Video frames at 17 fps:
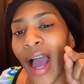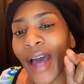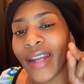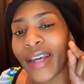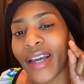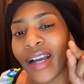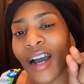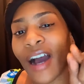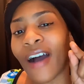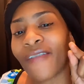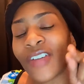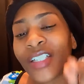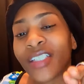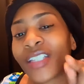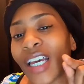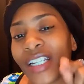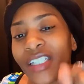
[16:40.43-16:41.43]
how that
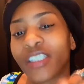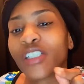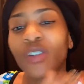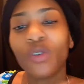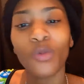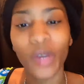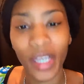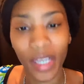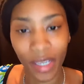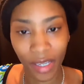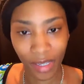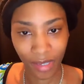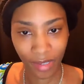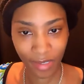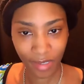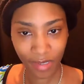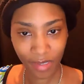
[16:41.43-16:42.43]
conversation went.